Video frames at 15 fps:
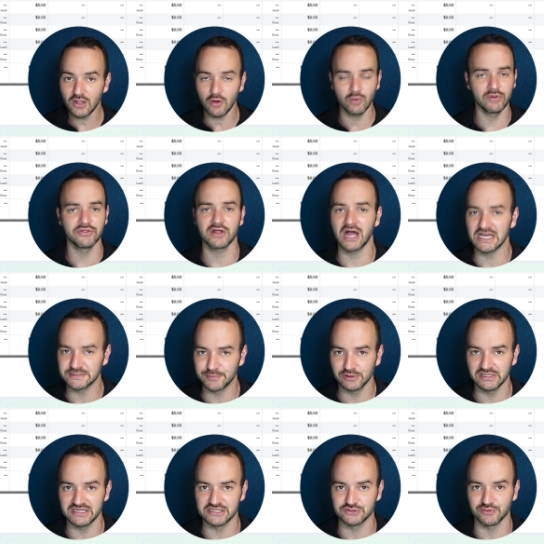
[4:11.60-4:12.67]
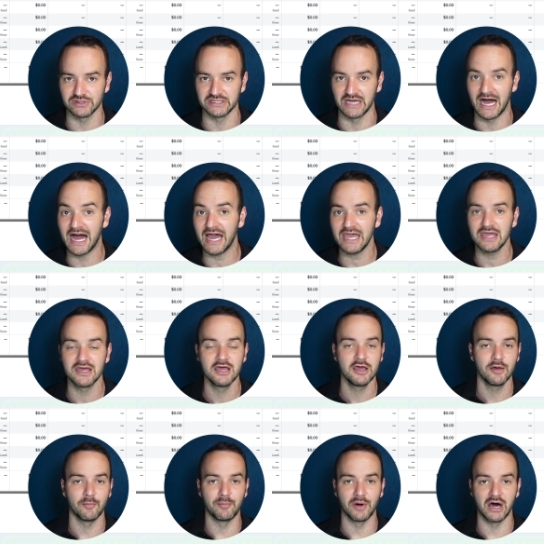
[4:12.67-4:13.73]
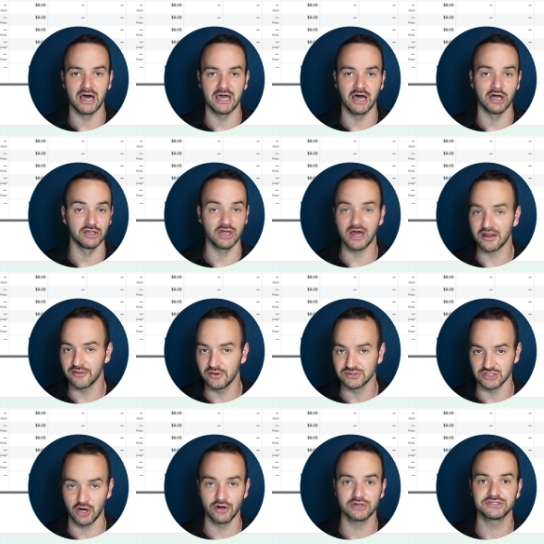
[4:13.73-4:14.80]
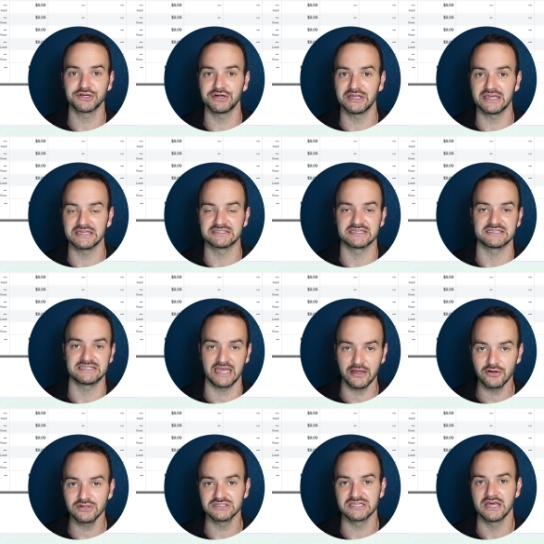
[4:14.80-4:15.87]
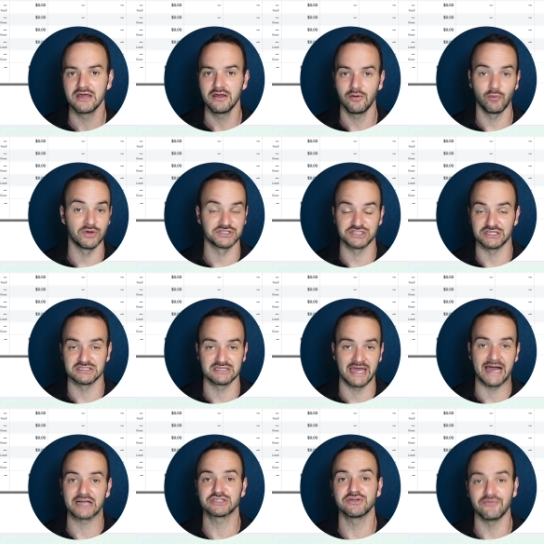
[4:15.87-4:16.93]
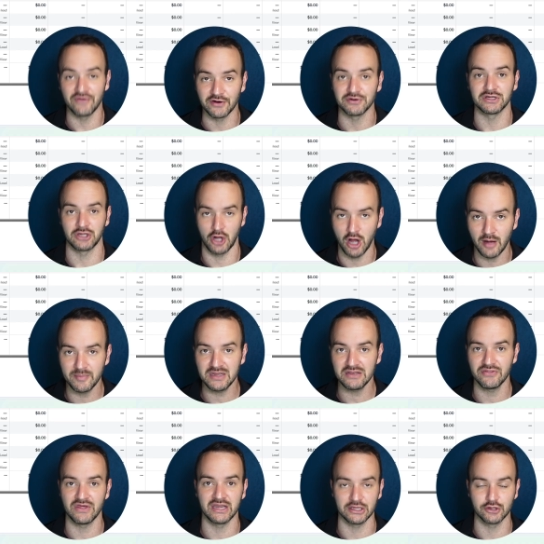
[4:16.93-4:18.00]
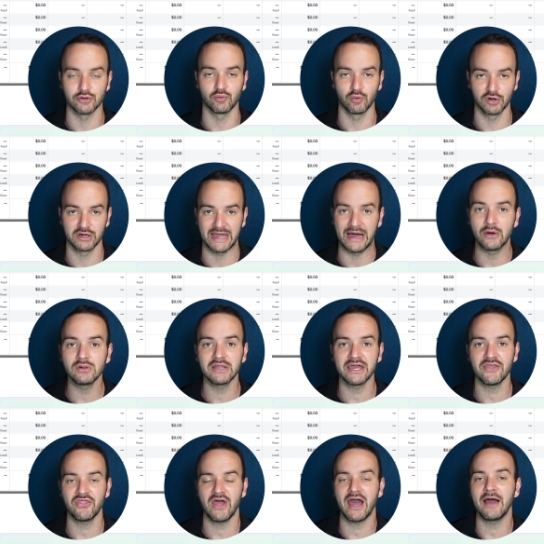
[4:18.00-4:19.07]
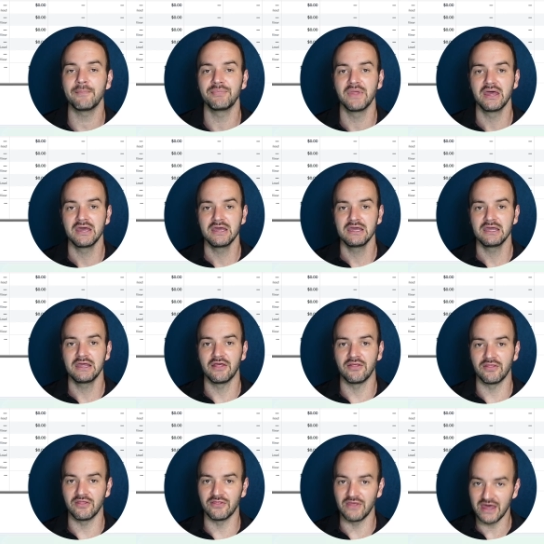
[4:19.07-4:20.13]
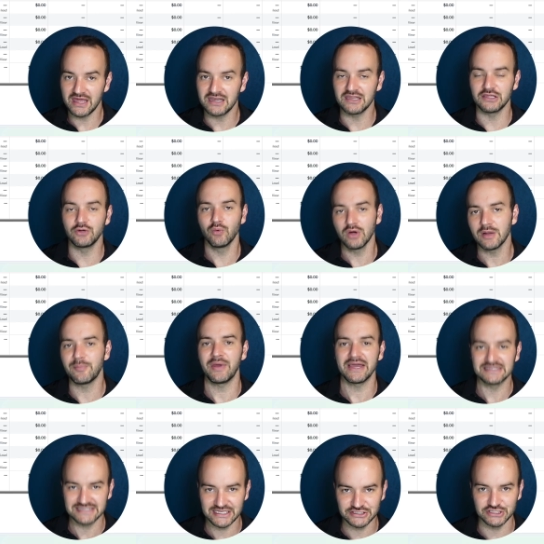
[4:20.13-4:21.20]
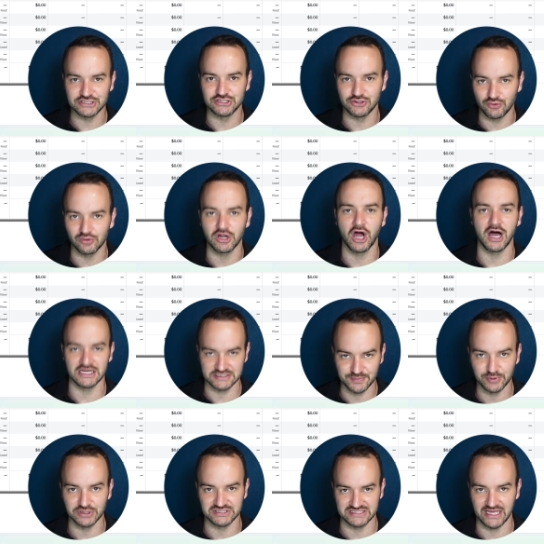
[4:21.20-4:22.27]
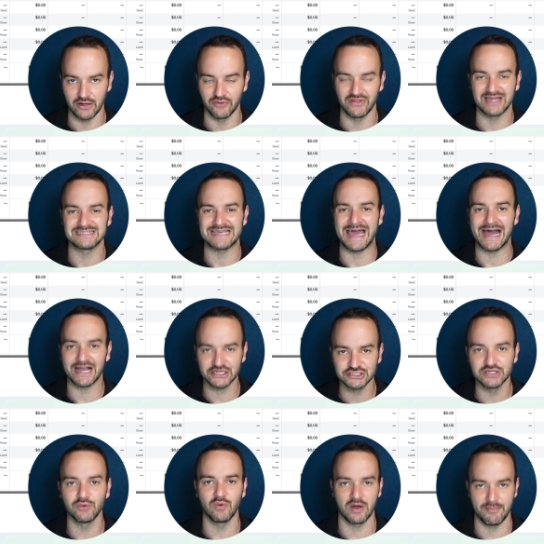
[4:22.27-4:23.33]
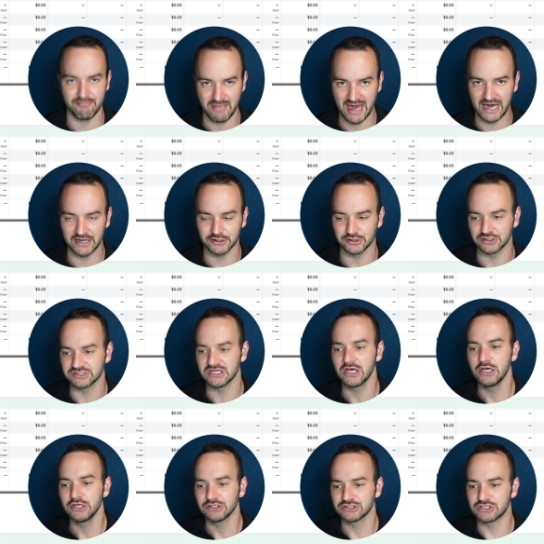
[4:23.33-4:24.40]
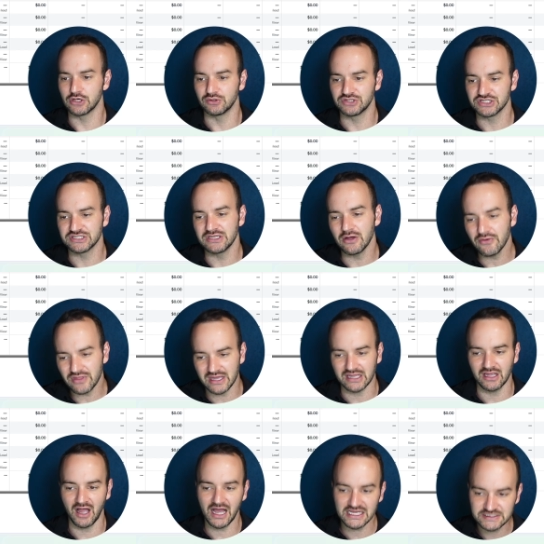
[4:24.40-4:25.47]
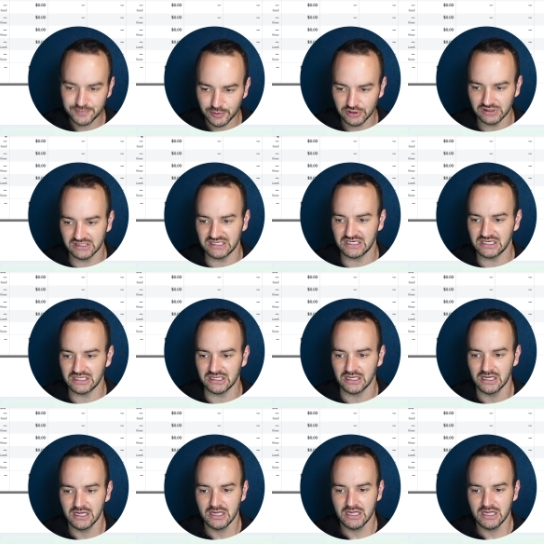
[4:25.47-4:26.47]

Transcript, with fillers: where the cost per lead is really high, but a lot of those are turning into sales, which is actually very common that it could work out like that then you want to pay attention to cost per sale. That's actually what matters. So just know that cost per lead,